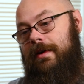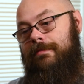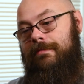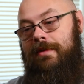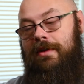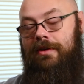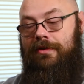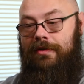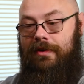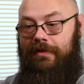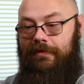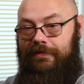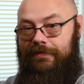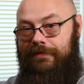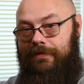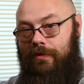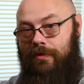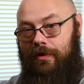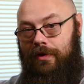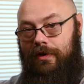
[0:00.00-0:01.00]
I'm metering
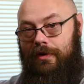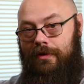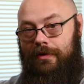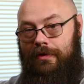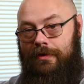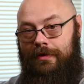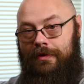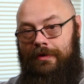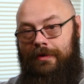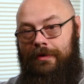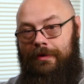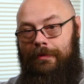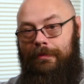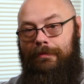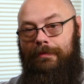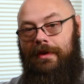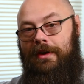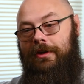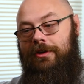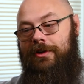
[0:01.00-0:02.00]
for
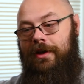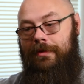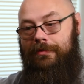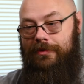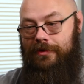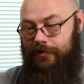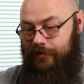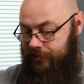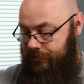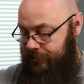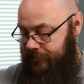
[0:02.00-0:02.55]
Mini James.